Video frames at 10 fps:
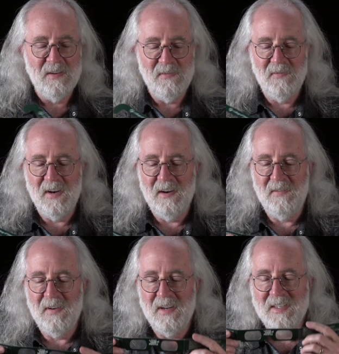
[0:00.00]
very,
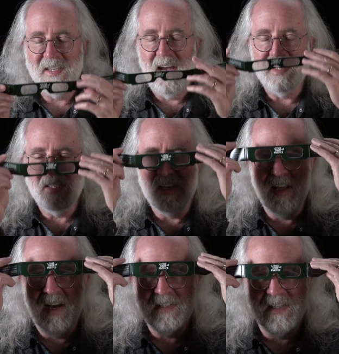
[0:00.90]
very sassy
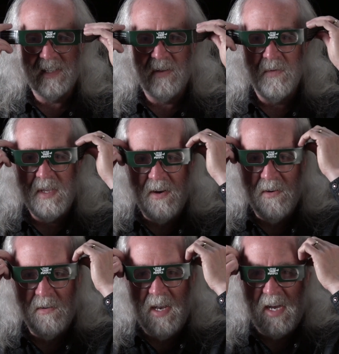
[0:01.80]
glasses. And when
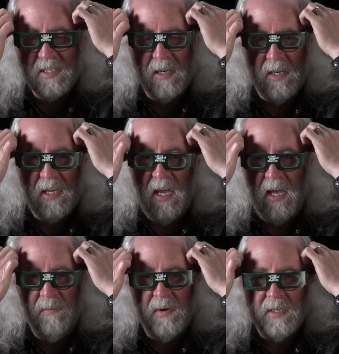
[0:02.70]
you're next on
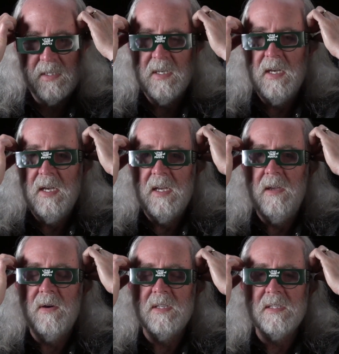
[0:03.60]
campus,
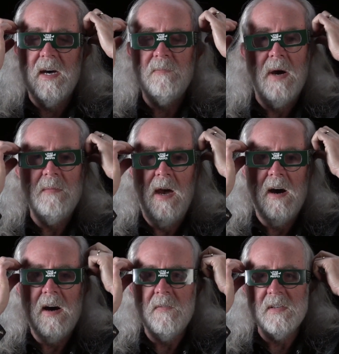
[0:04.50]
you can stop by my
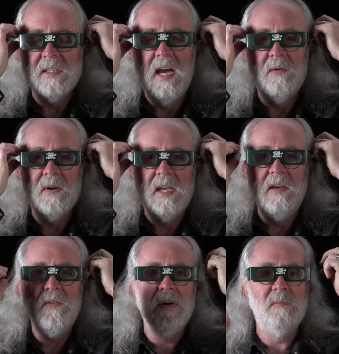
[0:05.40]
office and I will
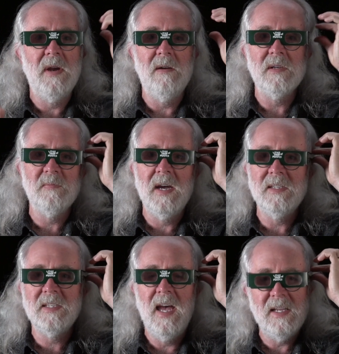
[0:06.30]
give you a pair. It was my
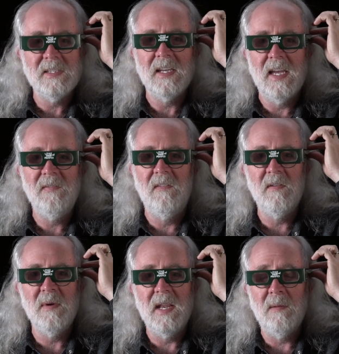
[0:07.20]
intent to give
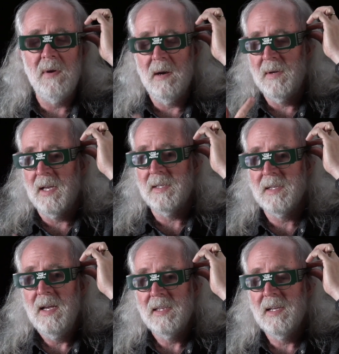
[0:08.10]
everybody a pair because
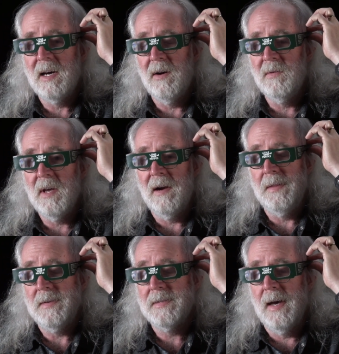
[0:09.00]
not only are
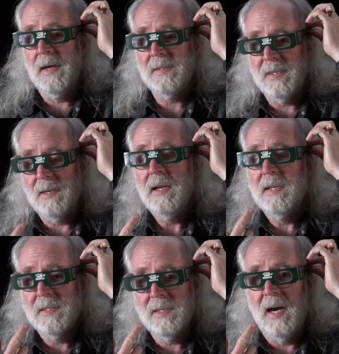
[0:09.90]
they sciencey,
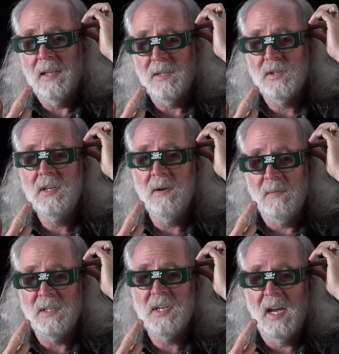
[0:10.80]
stylish too. I
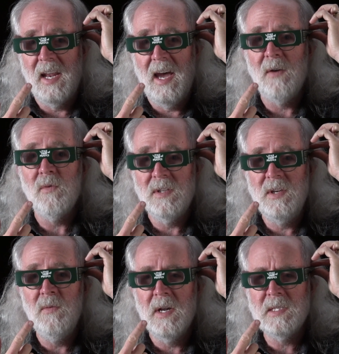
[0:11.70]
mean, check it out. Wouldn't
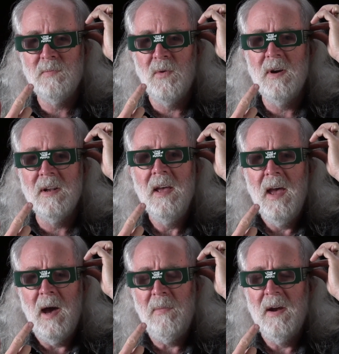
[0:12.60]
you want to sport
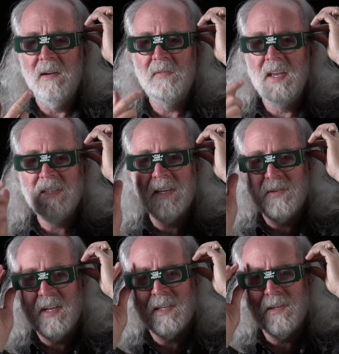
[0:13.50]
a pair of these at
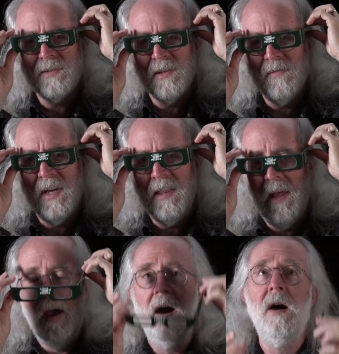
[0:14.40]
your next social event?
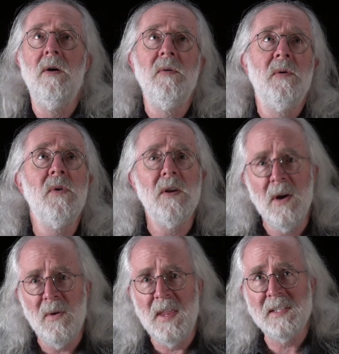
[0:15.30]
Oh, we don't
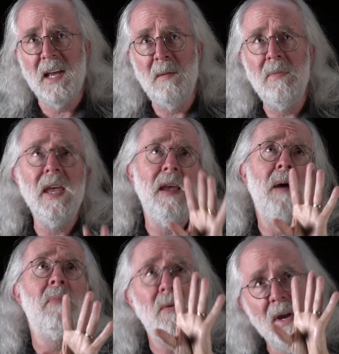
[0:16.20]
know when that's going to be,
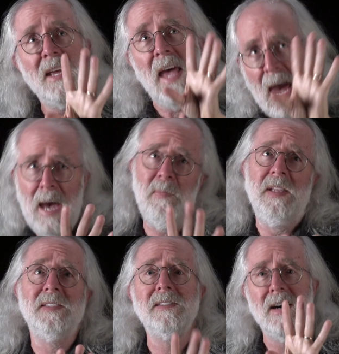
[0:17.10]
but when it
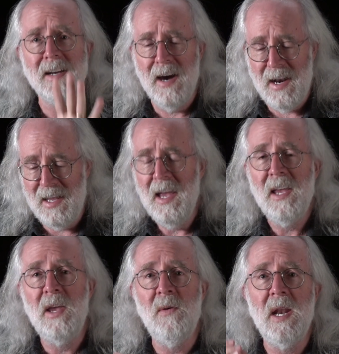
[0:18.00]
happens, doggone it,
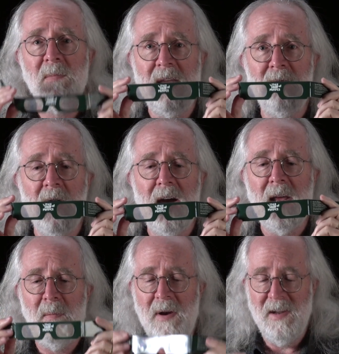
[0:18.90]
you want to be
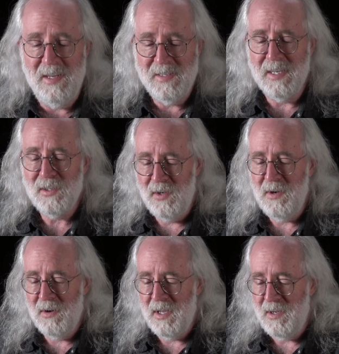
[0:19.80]
rocking a pair of these things. You
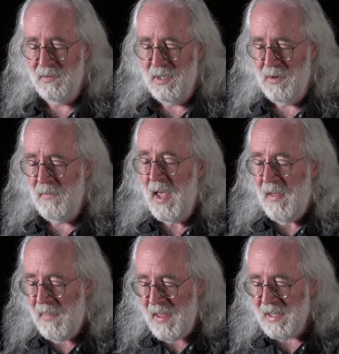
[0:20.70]
know that you do.
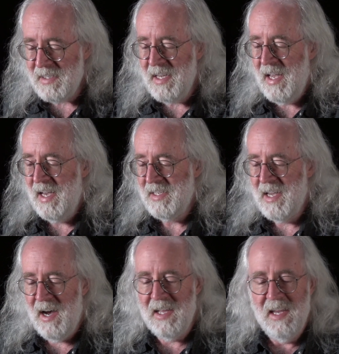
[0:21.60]
This has
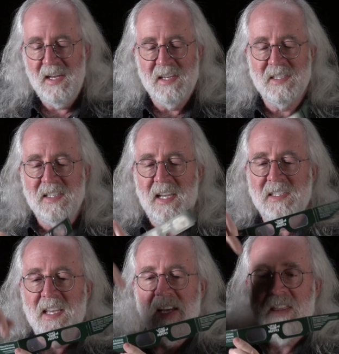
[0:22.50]
got
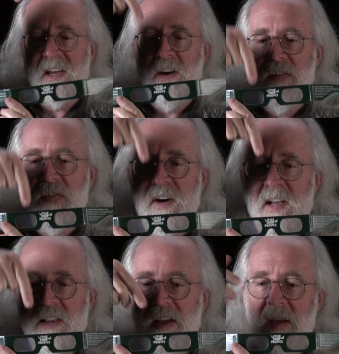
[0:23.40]
slits that go
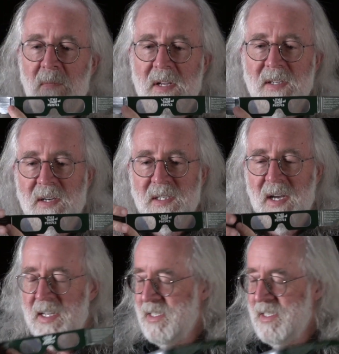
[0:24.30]
vertically, but it's also got